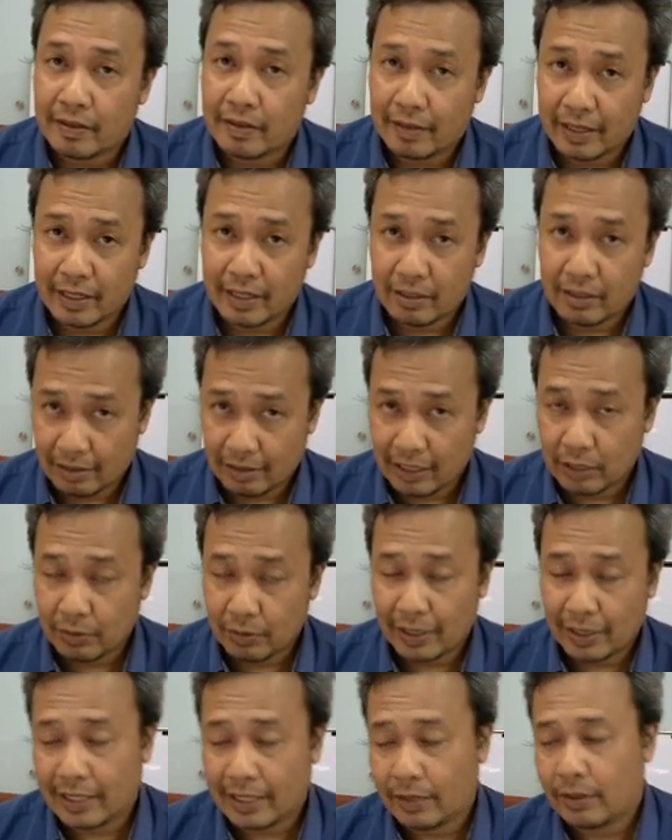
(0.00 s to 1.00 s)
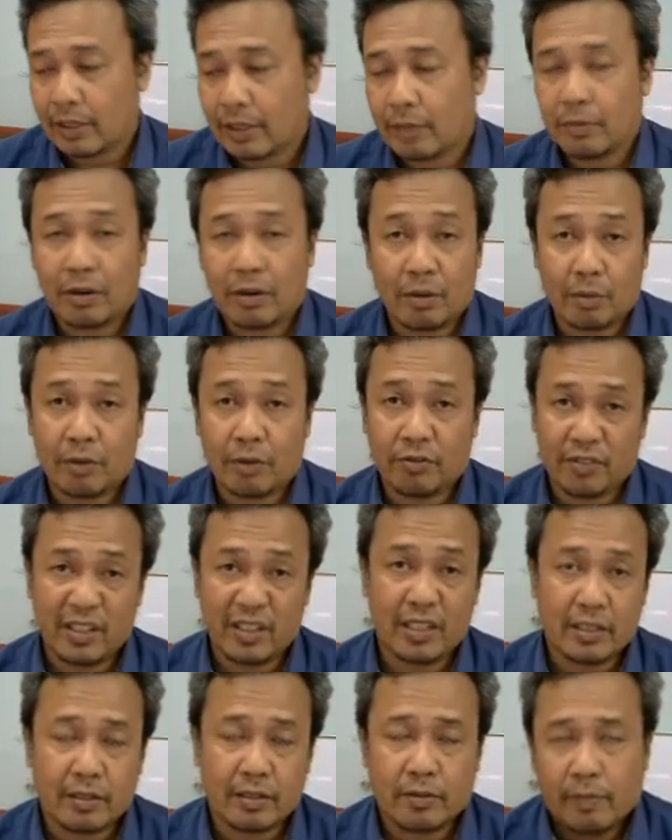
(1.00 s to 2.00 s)
Right? So that's why I say about
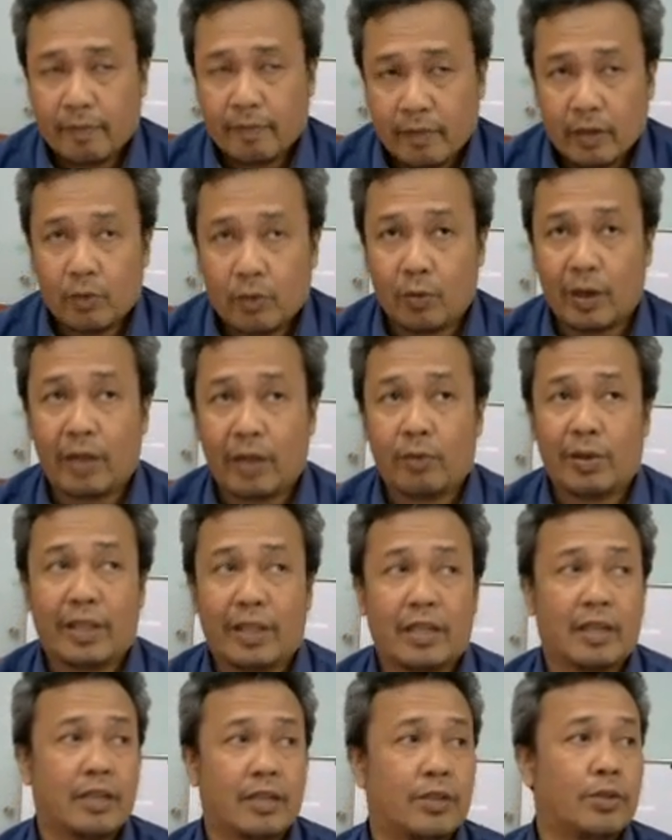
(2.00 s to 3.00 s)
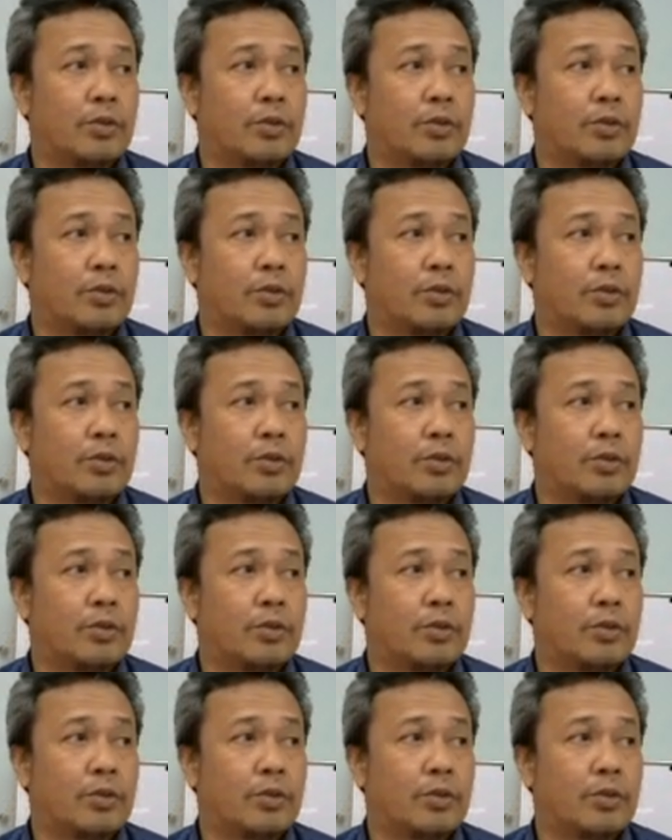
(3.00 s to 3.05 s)
fitness. Whether do